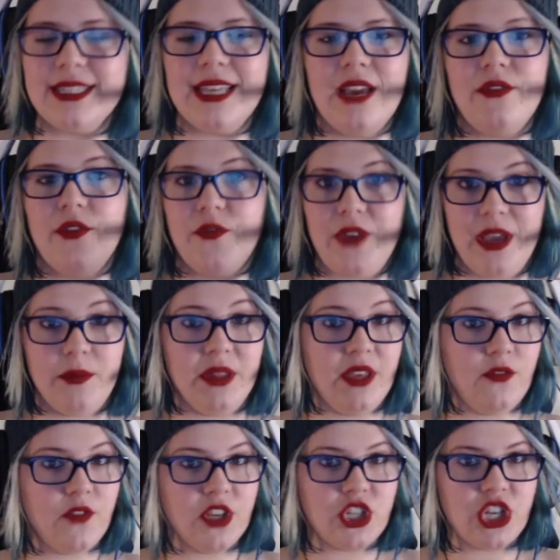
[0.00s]
They have a family
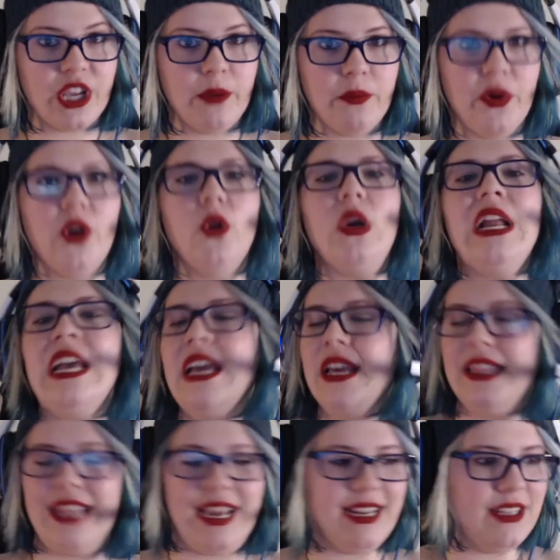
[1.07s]
fishing boat that